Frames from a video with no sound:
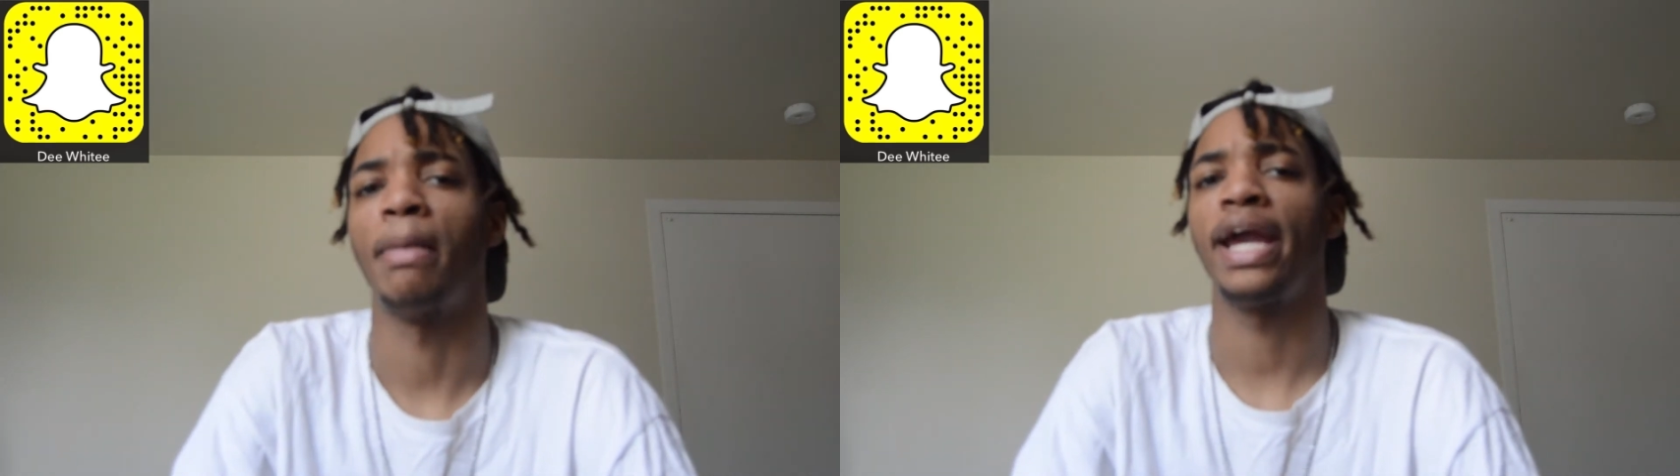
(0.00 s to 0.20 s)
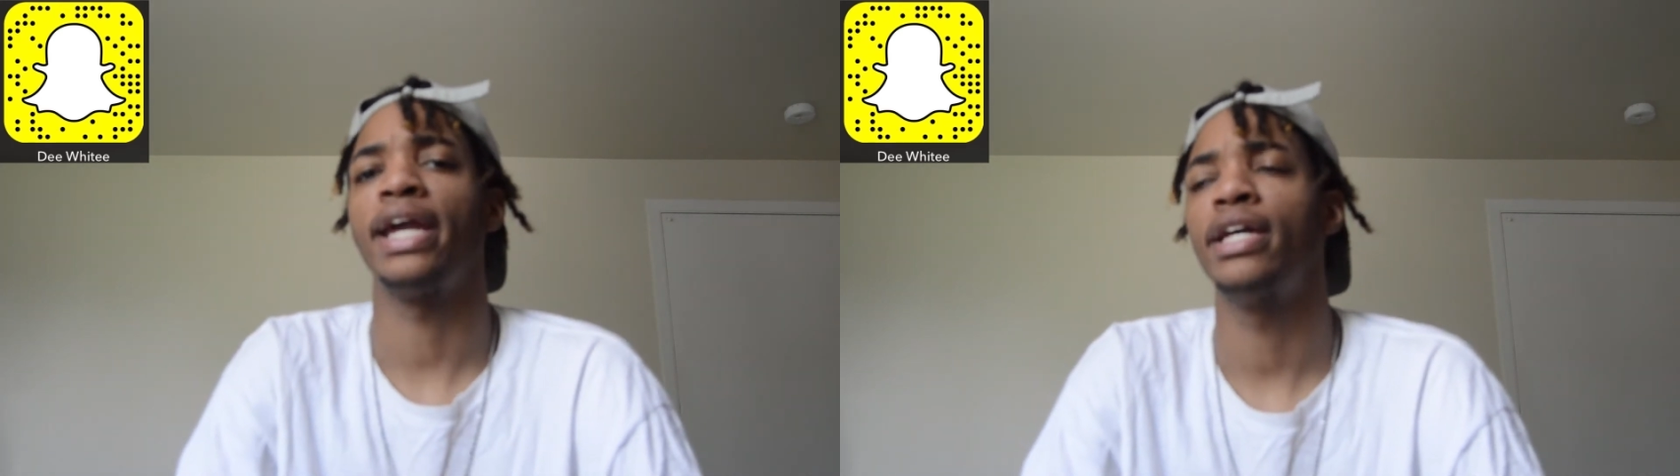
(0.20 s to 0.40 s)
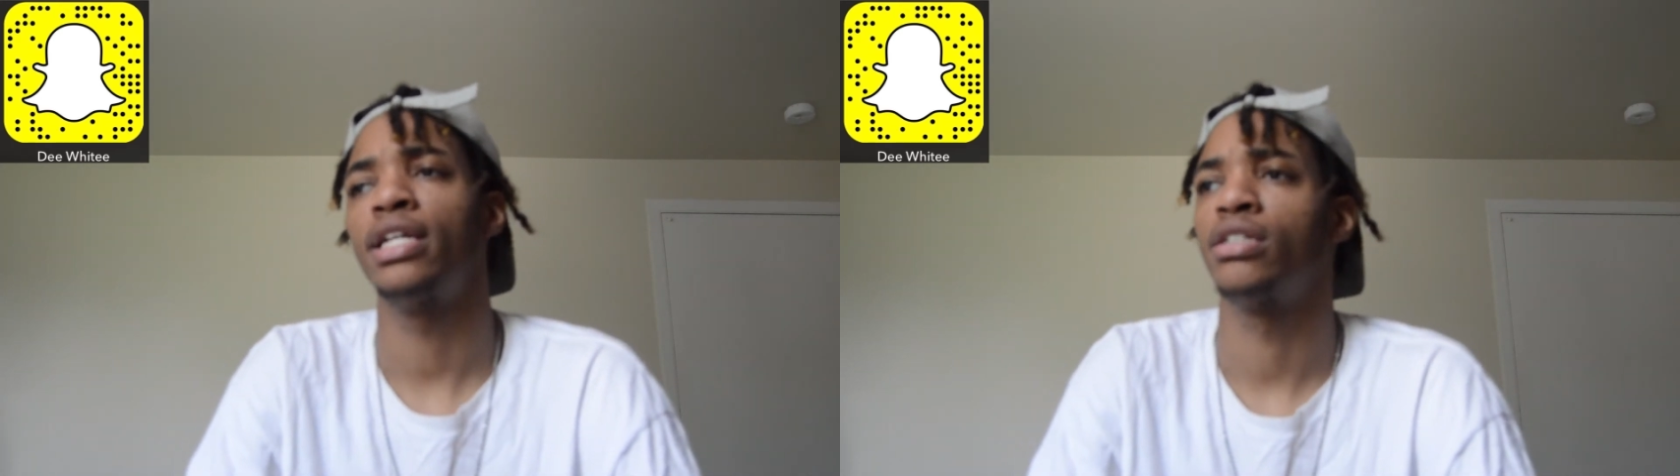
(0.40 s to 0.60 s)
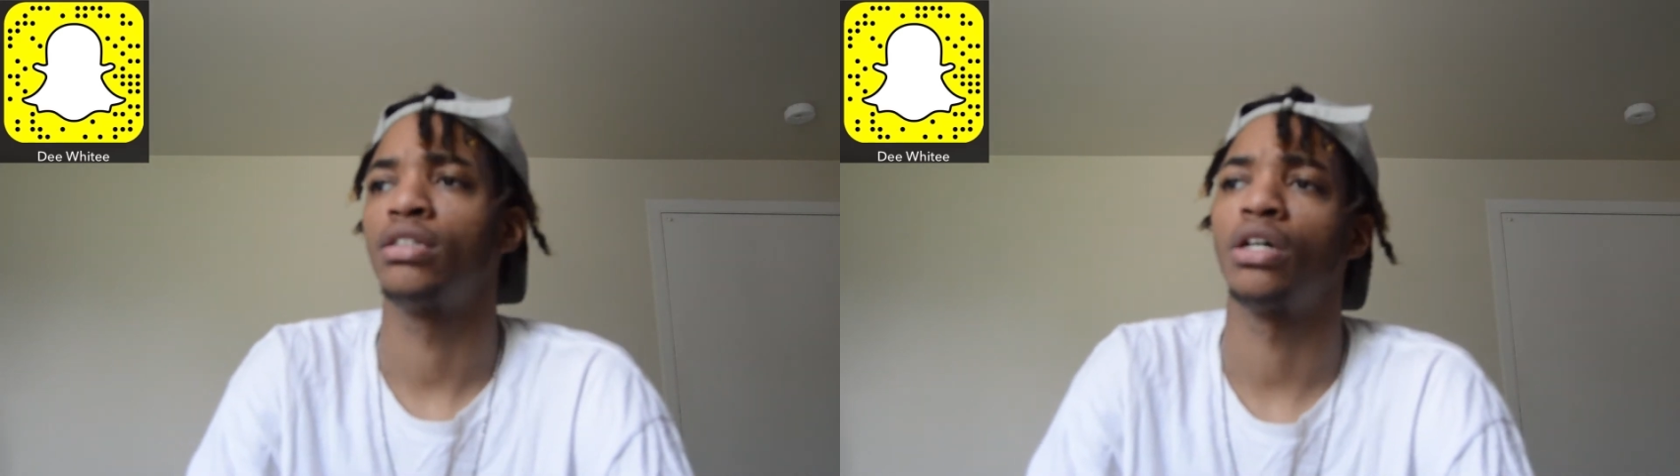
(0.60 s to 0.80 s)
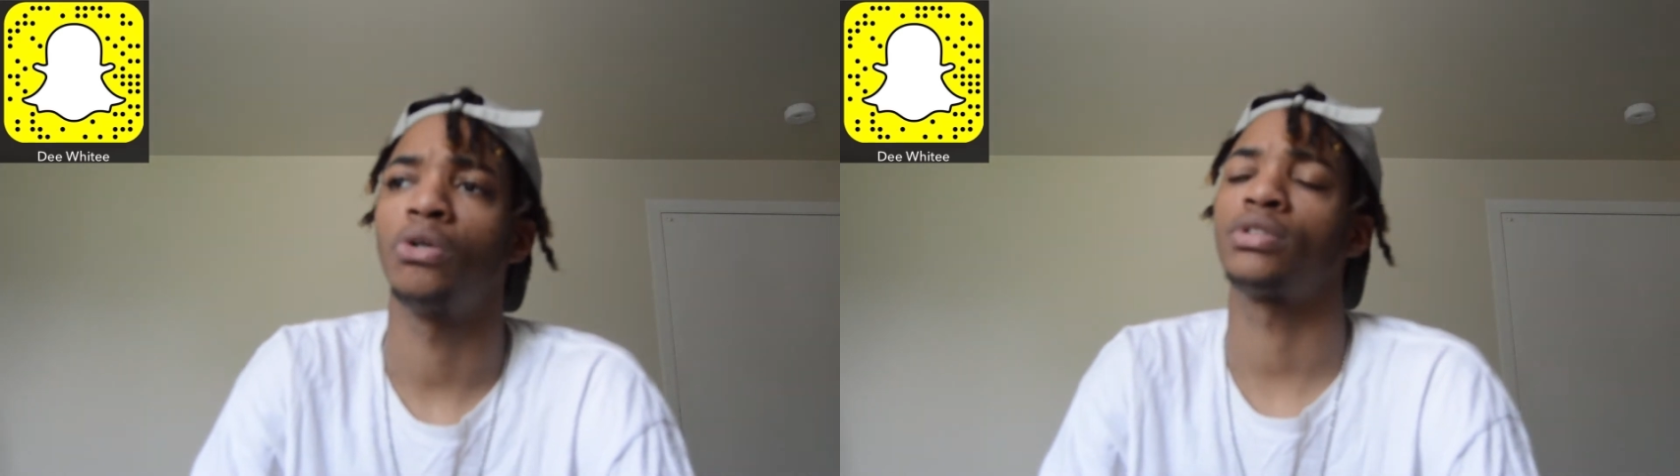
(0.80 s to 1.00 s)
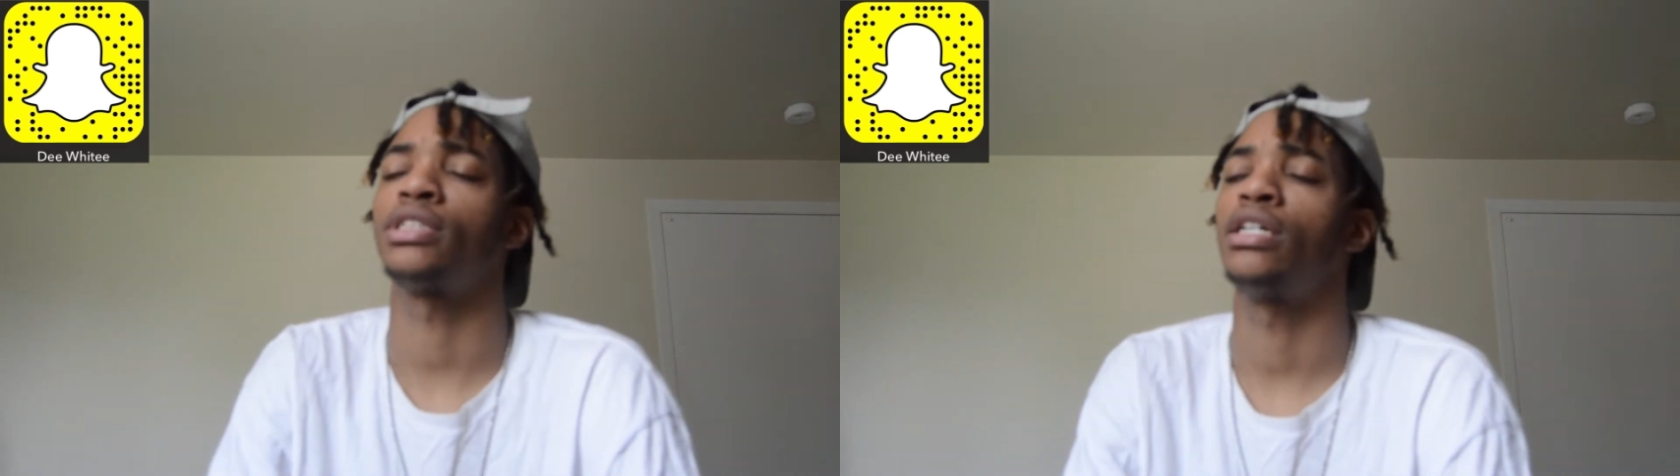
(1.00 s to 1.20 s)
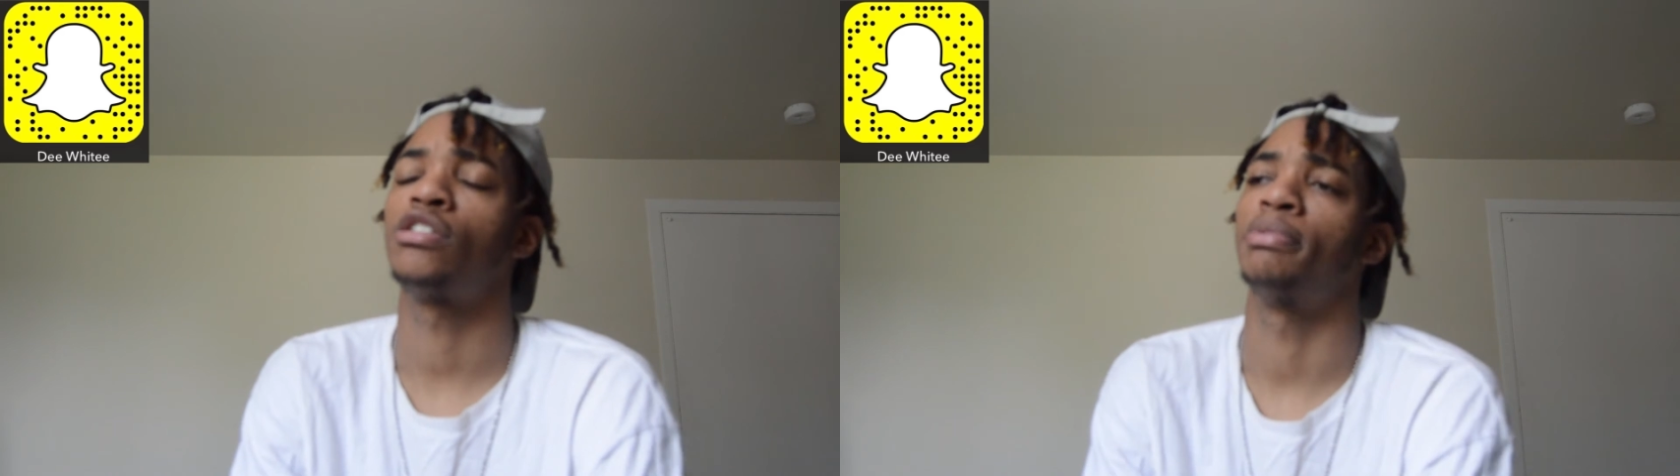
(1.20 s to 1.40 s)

Maine and those states,